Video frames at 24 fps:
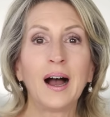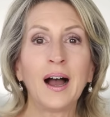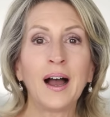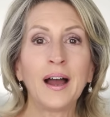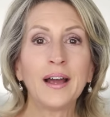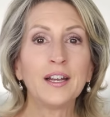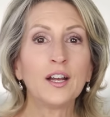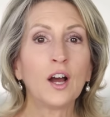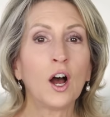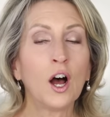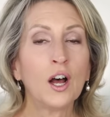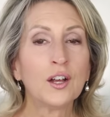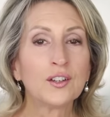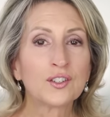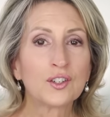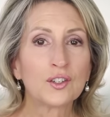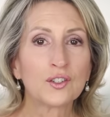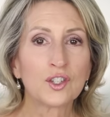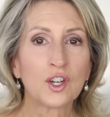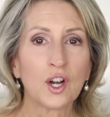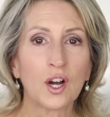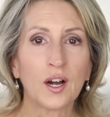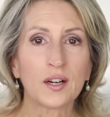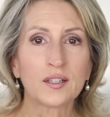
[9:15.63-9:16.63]
I
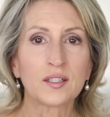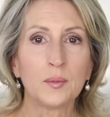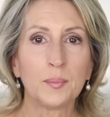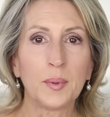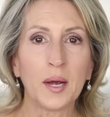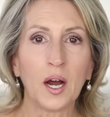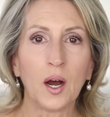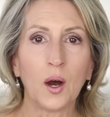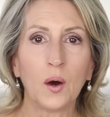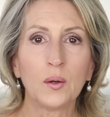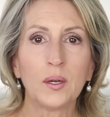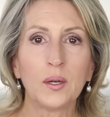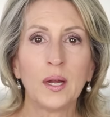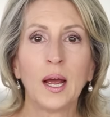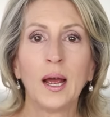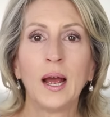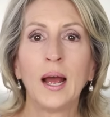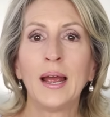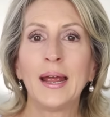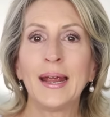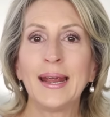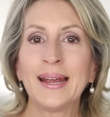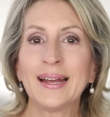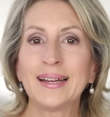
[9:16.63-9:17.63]
also talked about
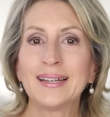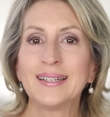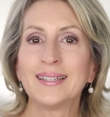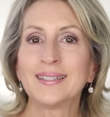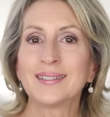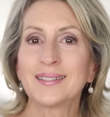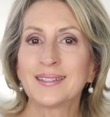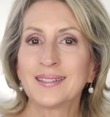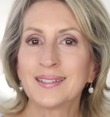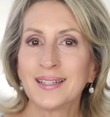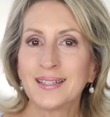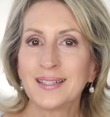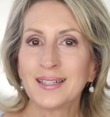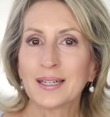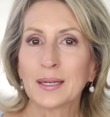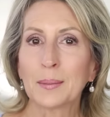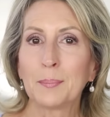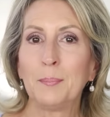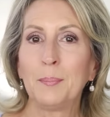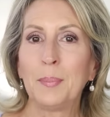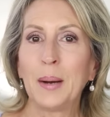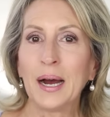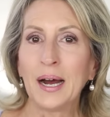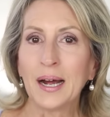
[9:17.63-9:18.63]
an
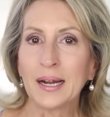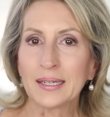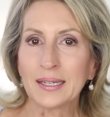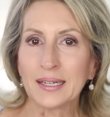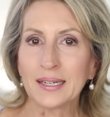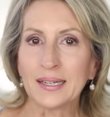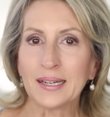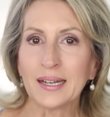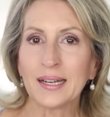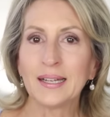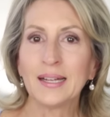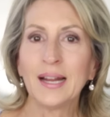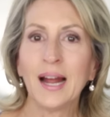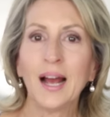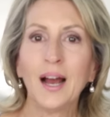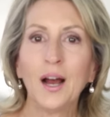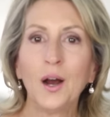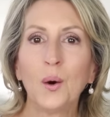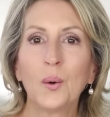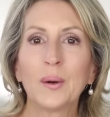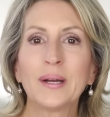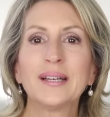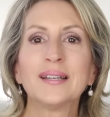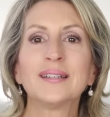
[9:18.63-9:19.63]
acidic body and
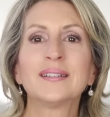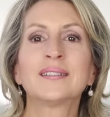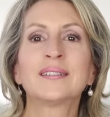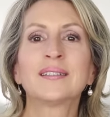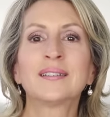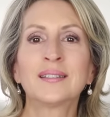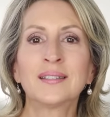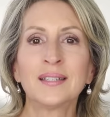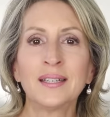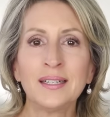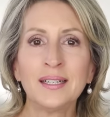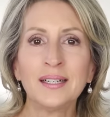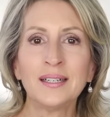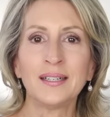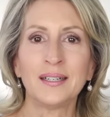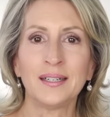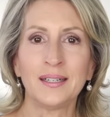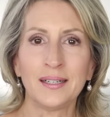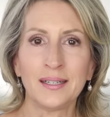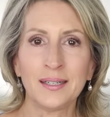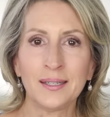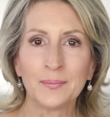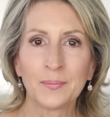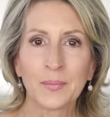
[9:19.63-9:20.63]
how
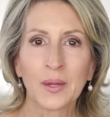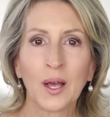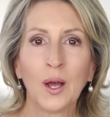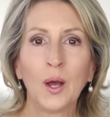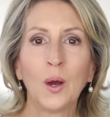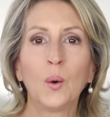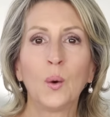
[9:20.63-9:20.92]
acidity